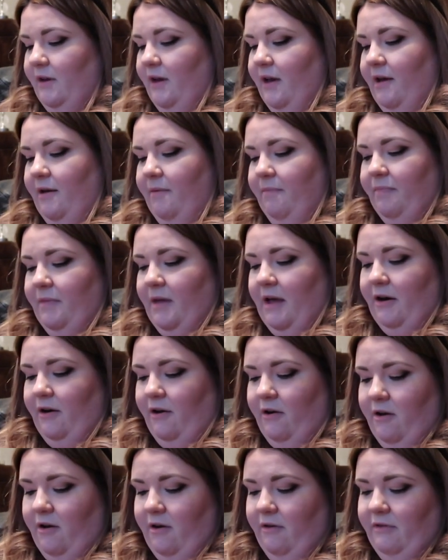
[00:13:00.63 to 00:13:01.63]
Um, and
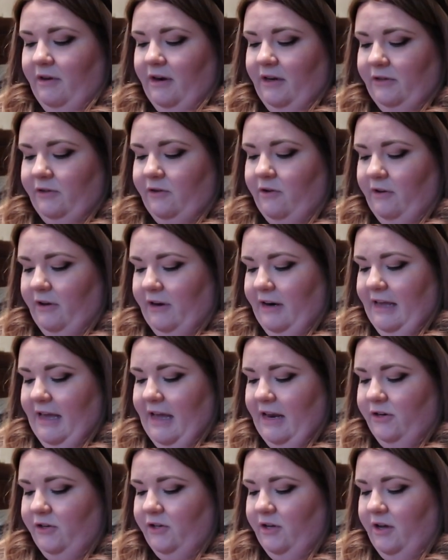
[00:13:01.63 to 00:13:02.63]
I know that it's not going to
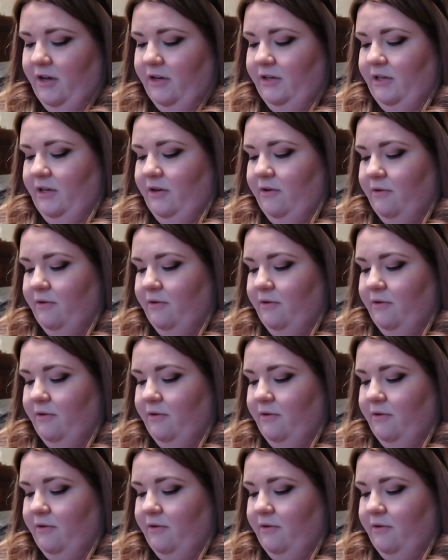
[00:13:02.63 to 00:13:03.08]
get dirty